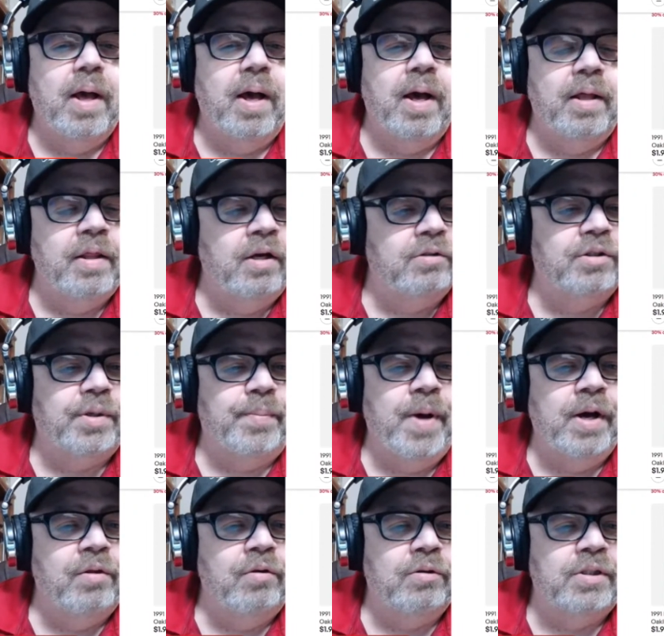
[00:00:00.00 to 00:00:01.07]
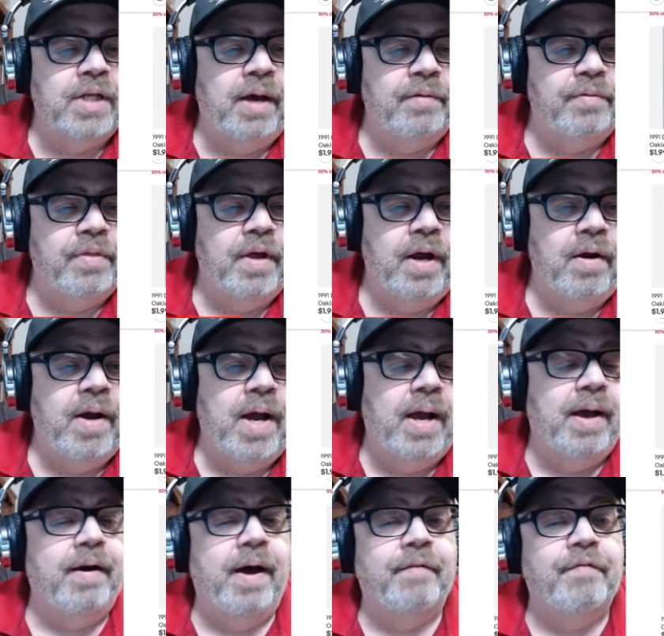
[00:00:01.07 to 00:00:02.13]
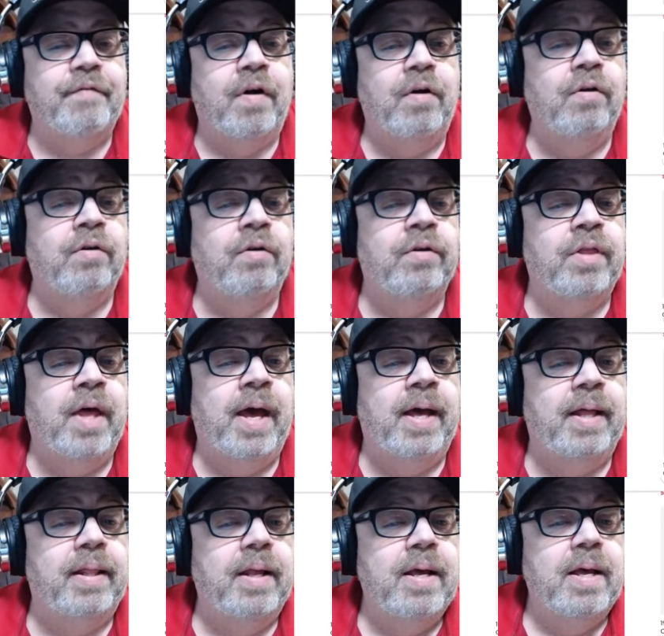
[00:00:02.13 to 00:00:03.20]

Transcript: there's some others out there. I've heard that